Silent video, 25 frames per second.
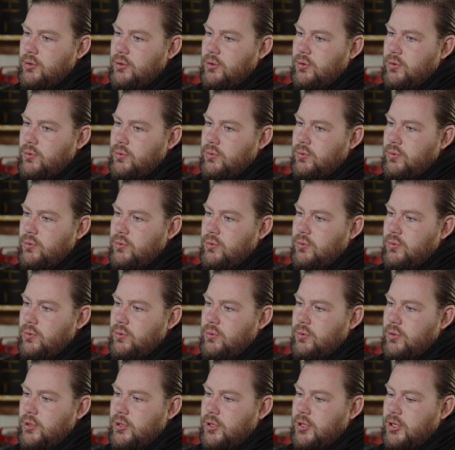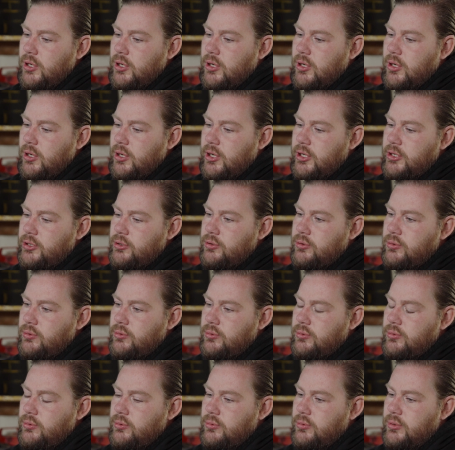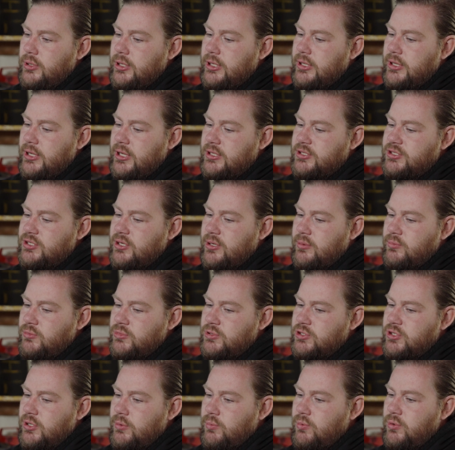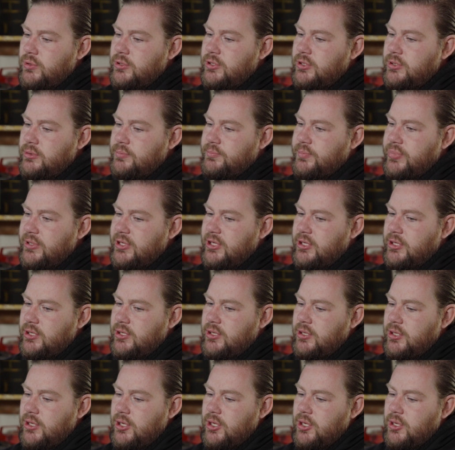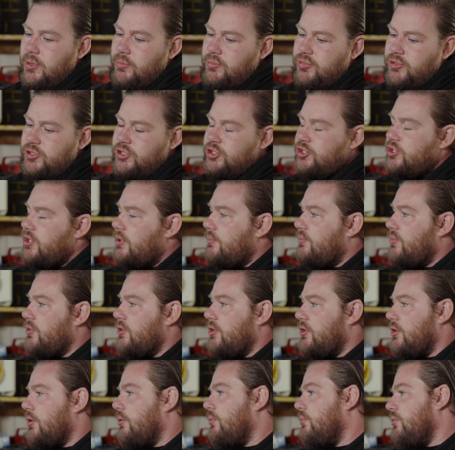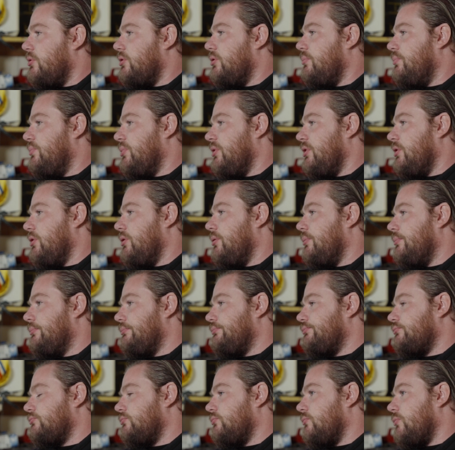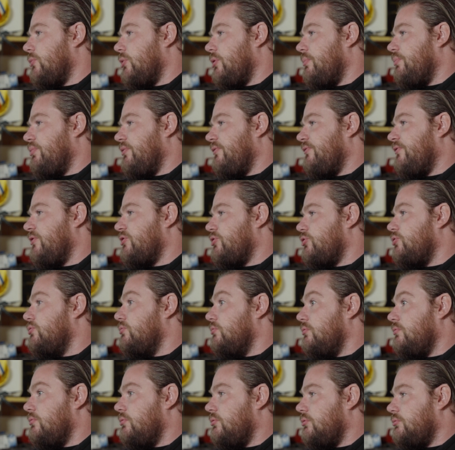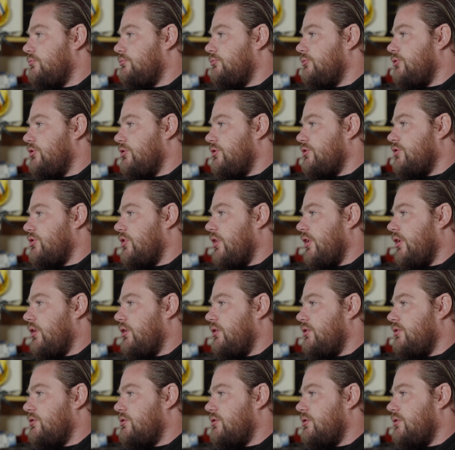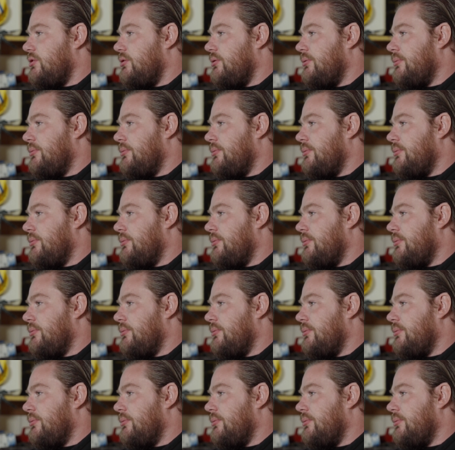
all I knew at that time was I wanted to be British champion, and I wanted to be a professional cyclist.